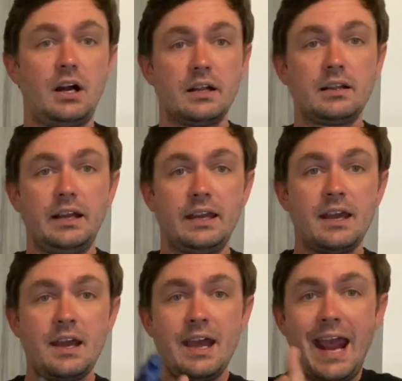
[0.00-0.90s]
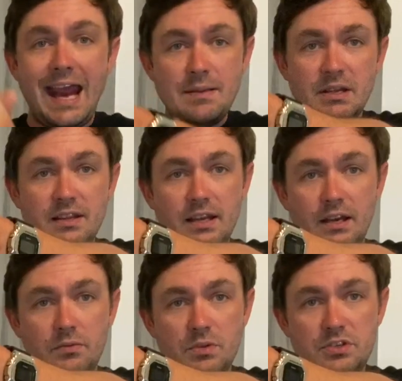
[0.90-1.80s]
unlike aiming the
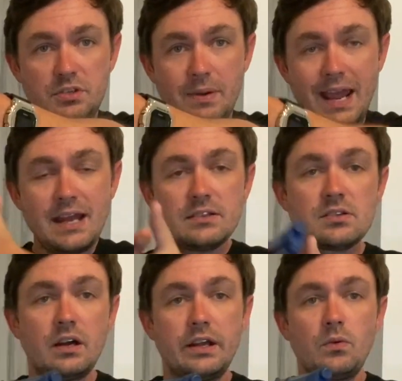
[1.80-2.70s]
gun with 2 hands on it,